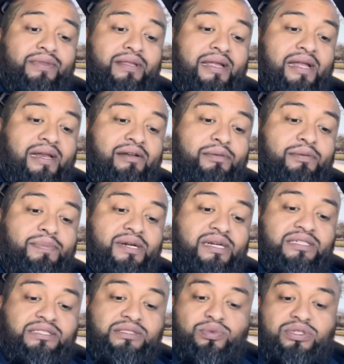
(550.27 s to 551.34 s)
And
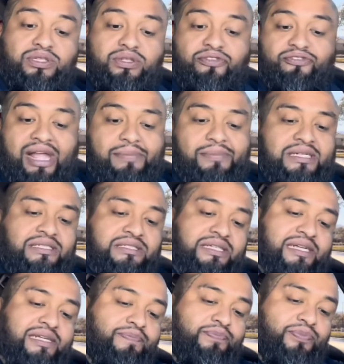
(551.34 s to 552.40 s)
everybody's with their families,
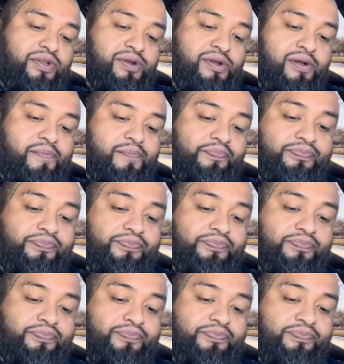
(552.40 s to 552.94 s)
eh? You know?